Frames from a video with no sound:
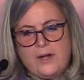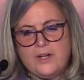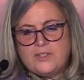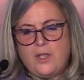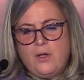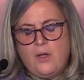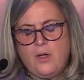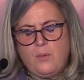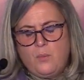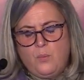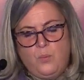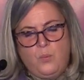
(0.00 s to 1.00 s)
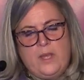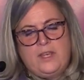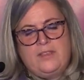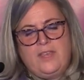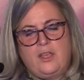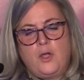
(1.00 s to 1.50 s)
Whereas
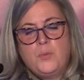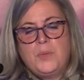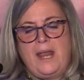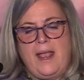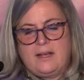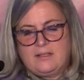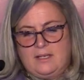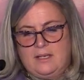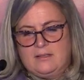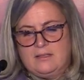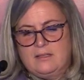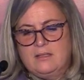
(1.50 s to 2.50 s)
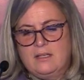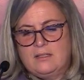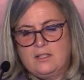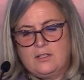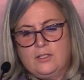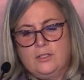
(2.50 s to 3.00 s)
what you think open access
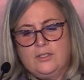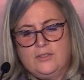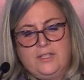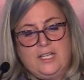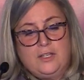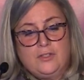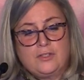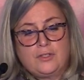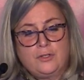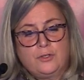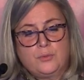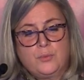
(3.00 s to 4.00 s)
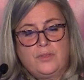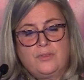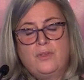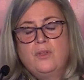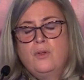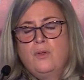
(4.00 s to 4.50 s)
is exclusively concerned
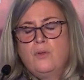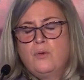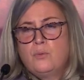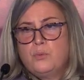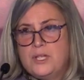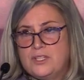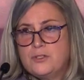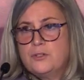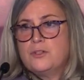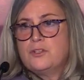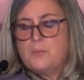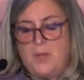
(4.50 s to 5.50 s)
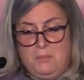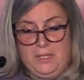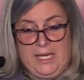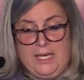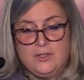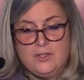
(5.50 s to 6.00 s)
with research
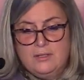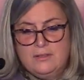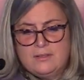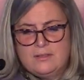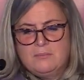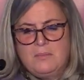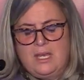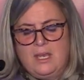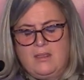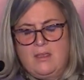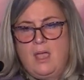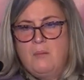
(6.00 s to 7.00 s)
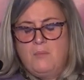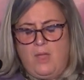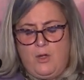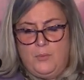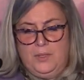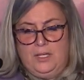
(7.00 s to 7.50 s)
publications, making
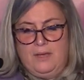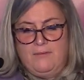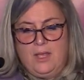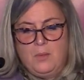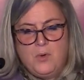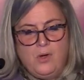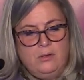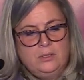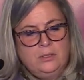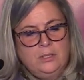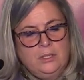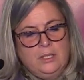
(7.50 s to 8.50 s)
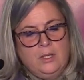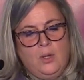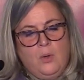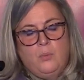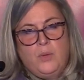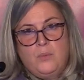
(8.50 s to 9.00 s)
them openly available,
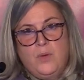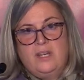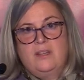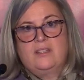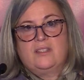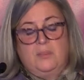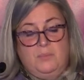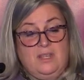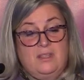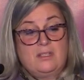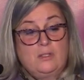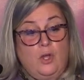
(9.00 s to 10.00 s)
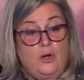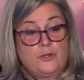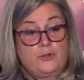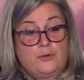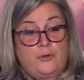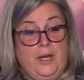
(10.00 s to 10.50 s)
we wanted this to be this
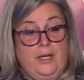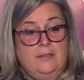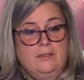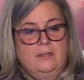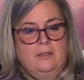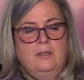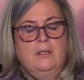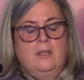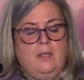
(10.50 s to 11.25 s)
larger trend